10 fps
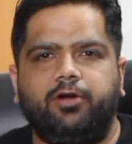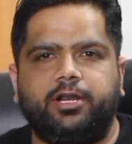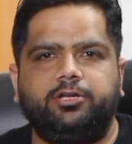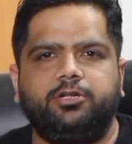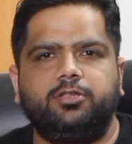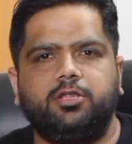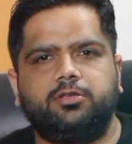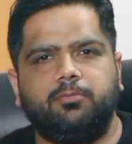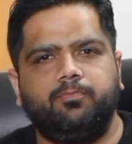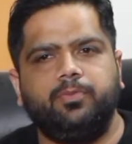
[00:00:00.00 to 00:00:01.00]
filtration
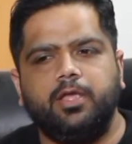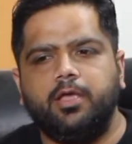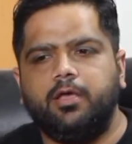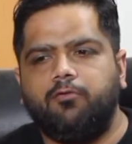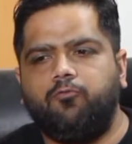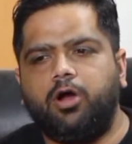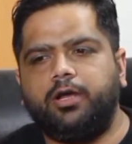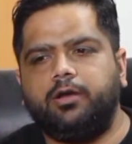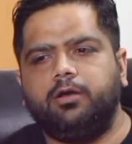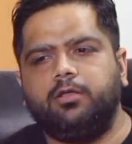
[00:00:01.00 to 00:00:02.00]
system.
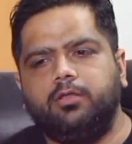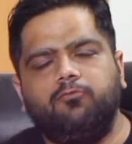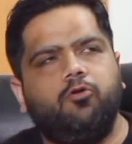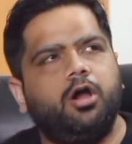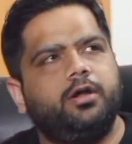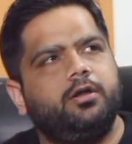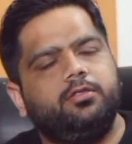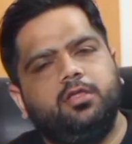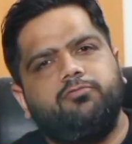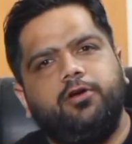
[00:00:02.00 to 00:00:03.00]
What
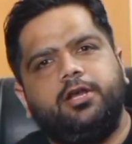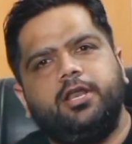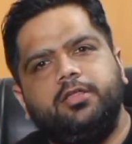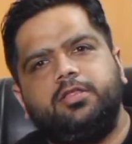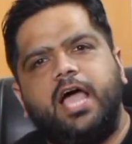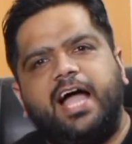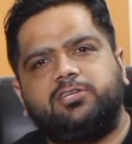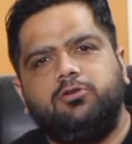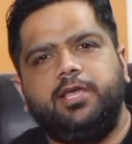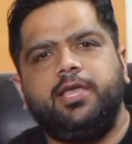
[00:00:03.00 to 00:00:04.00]
this filter is
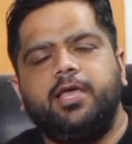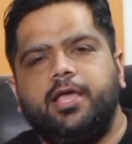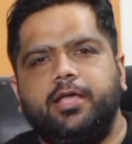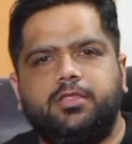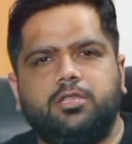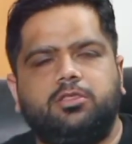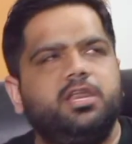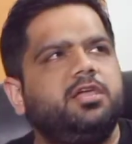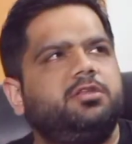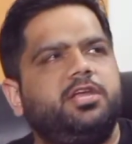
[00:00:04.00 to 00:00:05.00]
actually, it's a
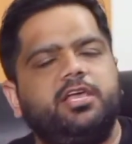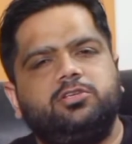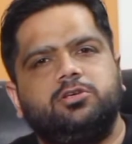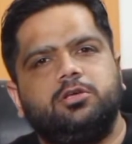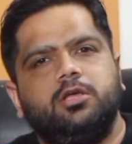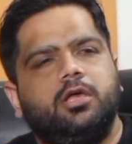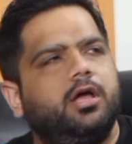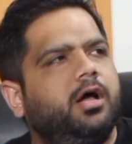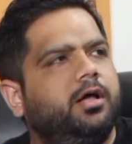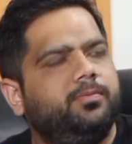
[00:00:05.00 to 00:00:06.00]
three-stage,
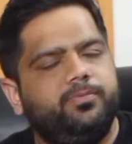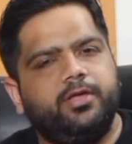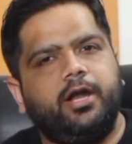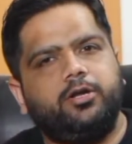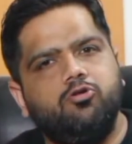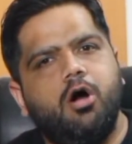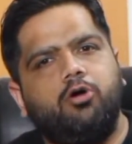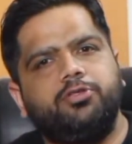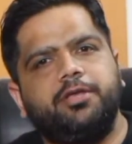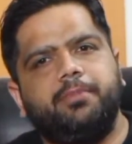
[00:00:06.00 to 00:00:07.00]
there are two
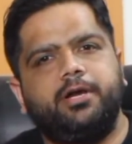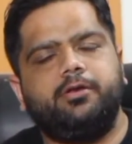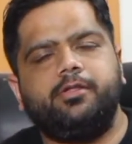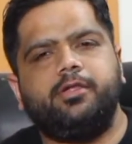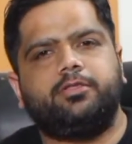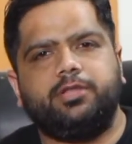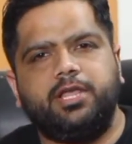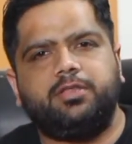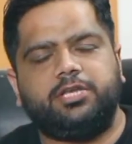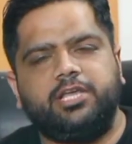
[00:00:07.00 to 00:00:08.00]
housing, but it is a
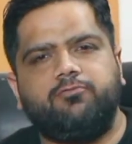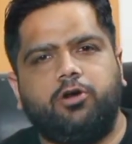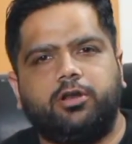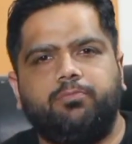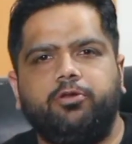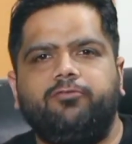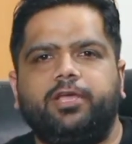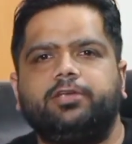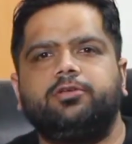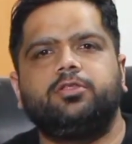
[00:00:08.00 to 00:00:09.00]
three-stage water
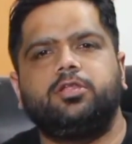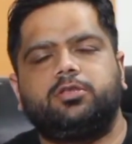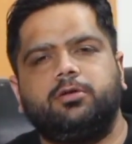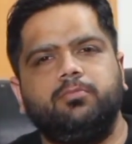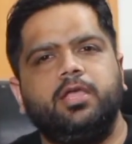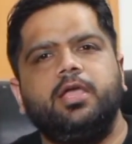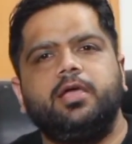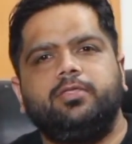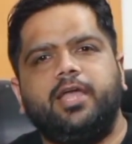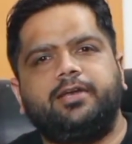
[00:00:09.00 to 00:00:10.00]
purification system
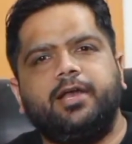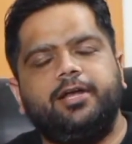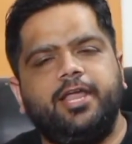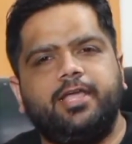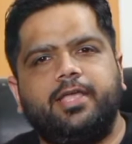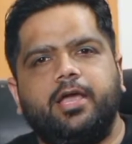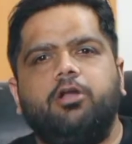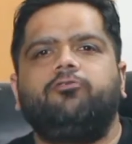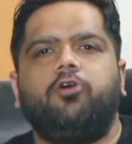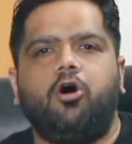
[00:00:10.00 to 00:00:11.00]
that can take care
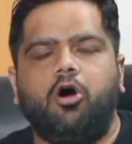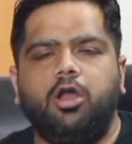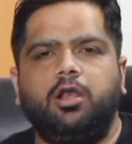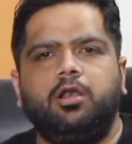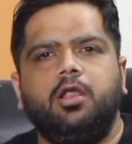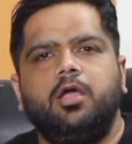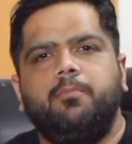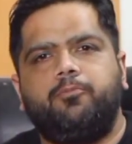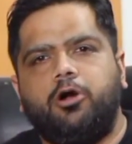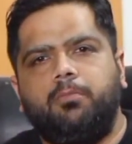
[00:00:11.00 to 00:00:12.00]
of all
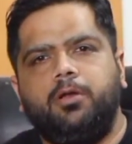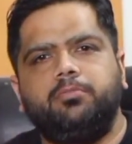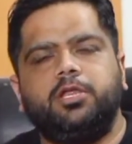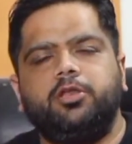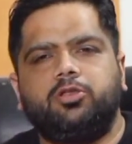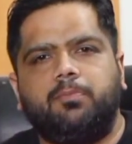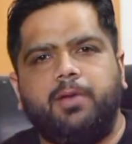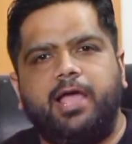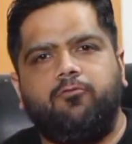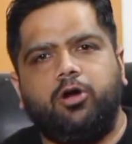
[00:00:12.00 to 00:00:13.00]
problems in your
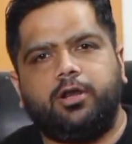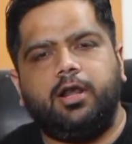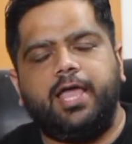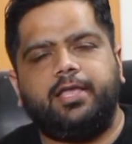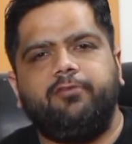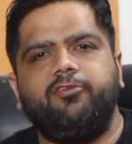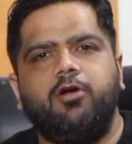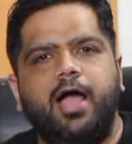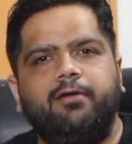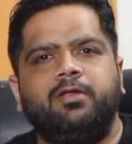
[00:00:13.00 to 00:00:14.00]
supply water. Like if you
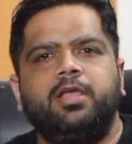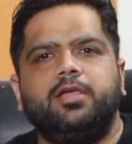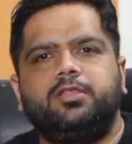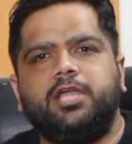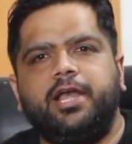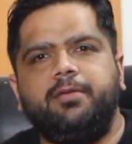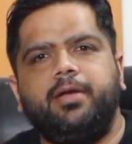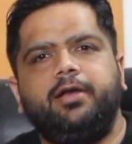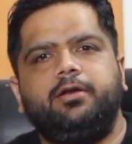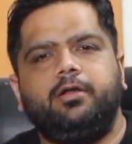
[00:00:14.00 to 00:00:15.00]
have
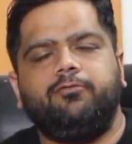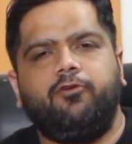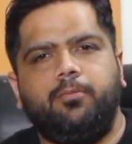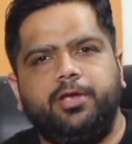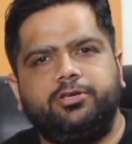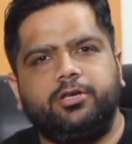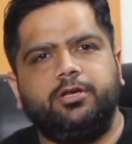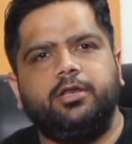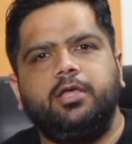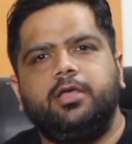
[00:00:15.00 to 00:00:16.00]
sediment
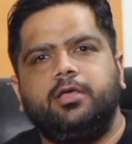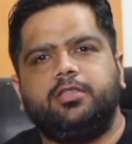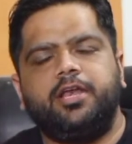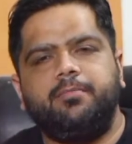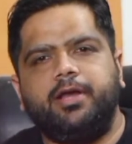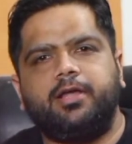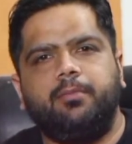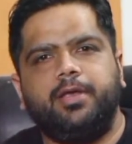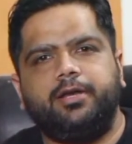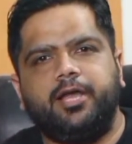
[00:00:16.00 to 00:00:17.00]
formation, sediment
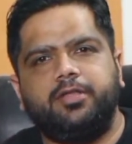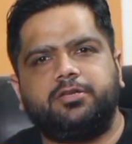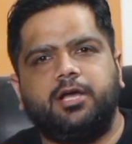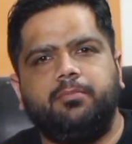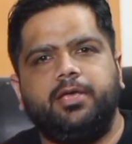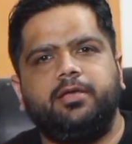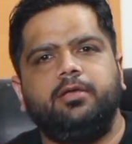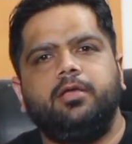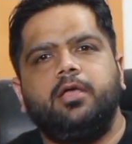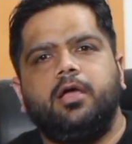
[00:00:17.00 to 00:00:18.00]
coming, dust coming
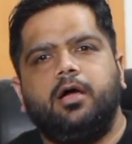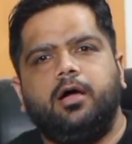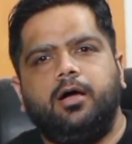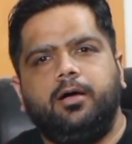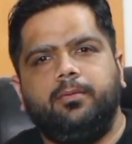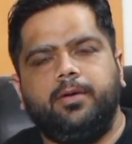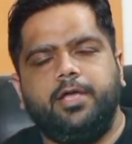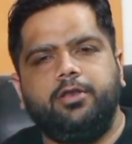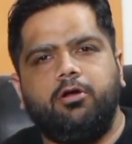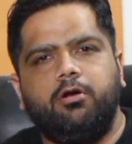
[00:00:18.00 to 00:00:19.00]

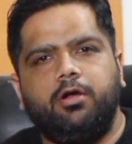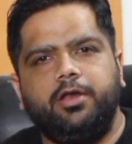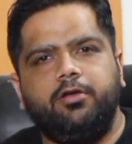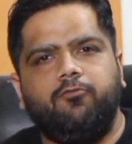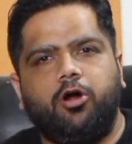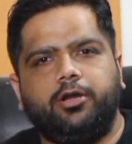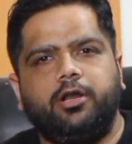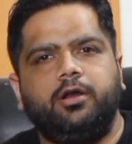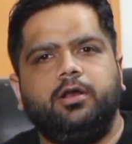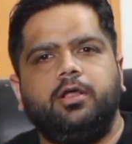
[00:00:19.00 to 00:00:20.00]
in your
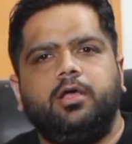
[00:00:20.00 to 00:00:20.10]
water,